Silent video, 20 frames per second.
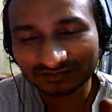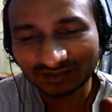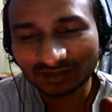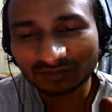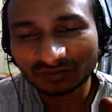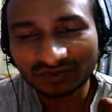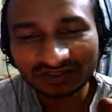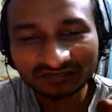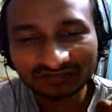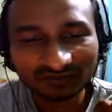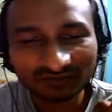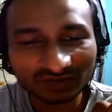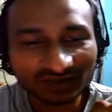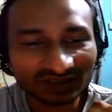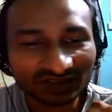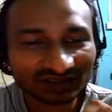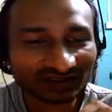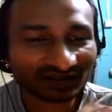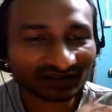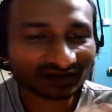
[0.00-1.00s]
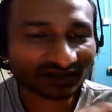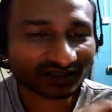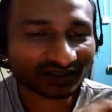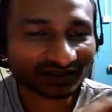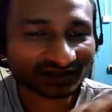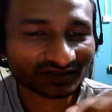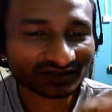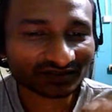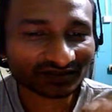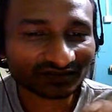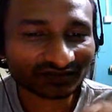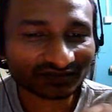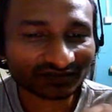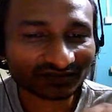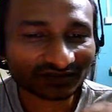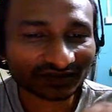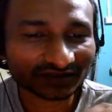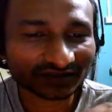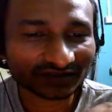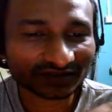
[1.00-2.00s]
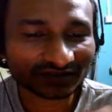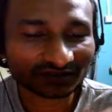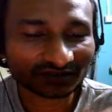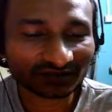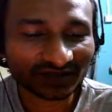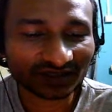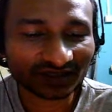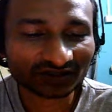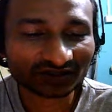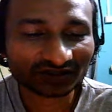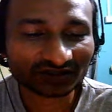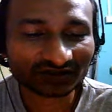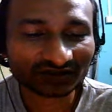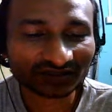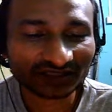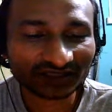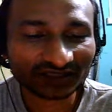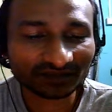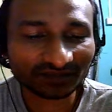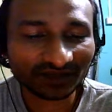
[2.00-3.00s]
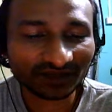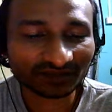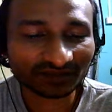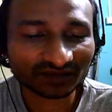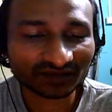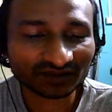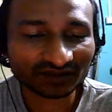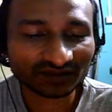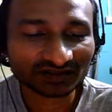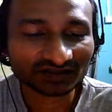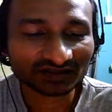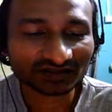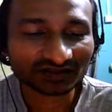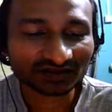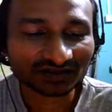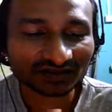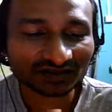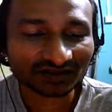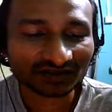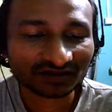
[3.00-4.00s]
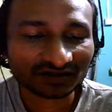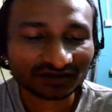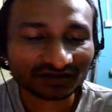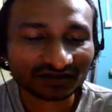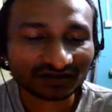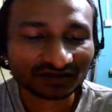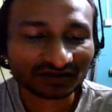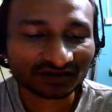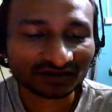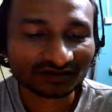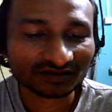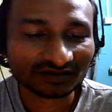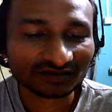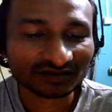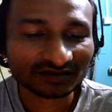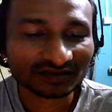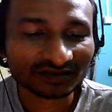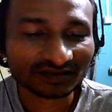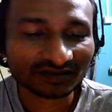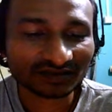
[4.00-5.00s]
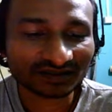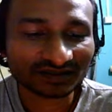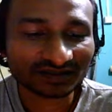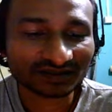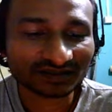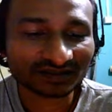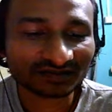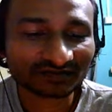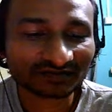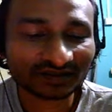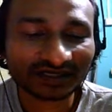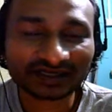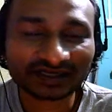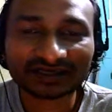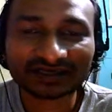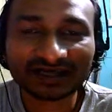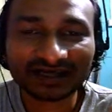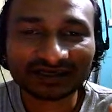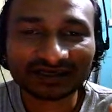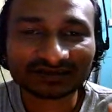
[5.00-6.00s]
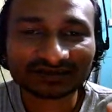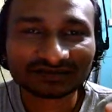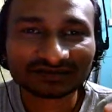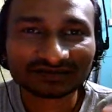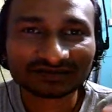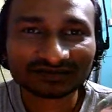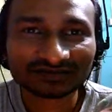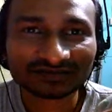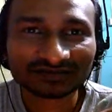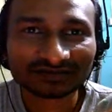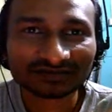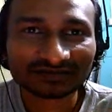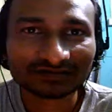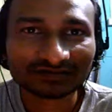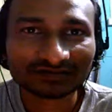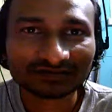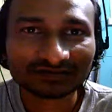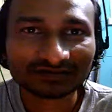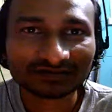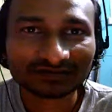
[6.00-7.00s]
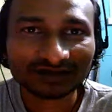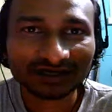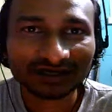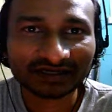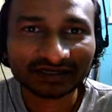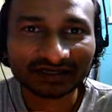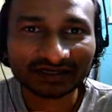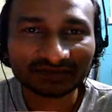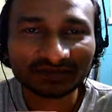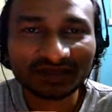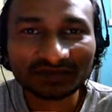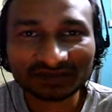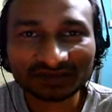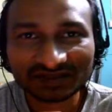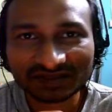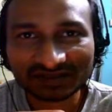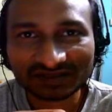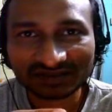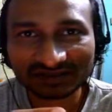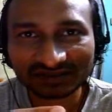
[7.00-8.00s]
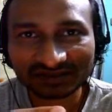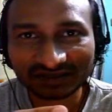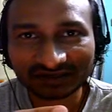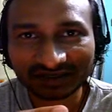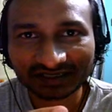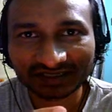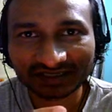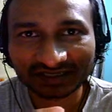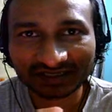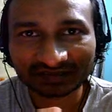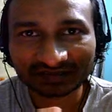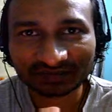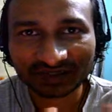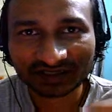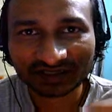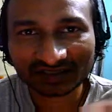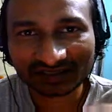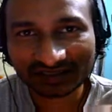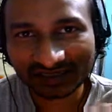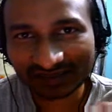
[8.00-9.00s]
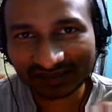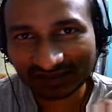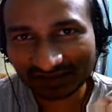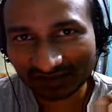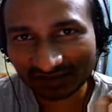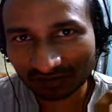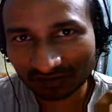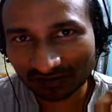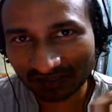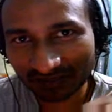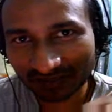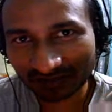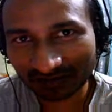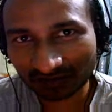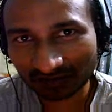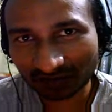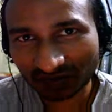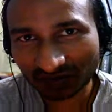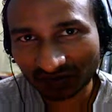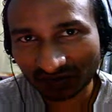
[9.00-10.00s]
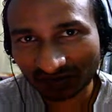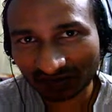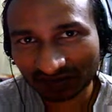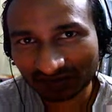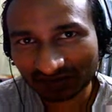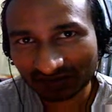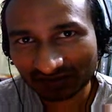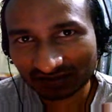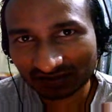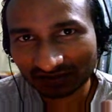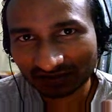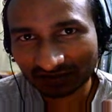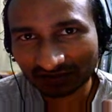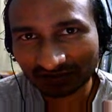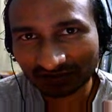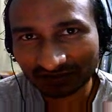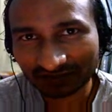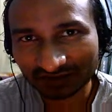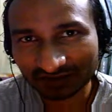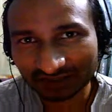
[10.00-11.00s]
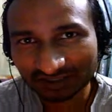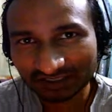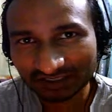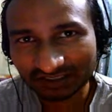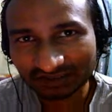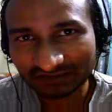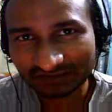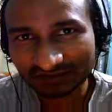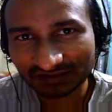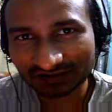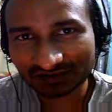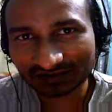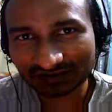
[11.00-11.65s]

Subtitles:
We've worked our asses off here to make sure that the papers see us in the right light and that the people see us in the right light, because that's how we get our products off the shelves.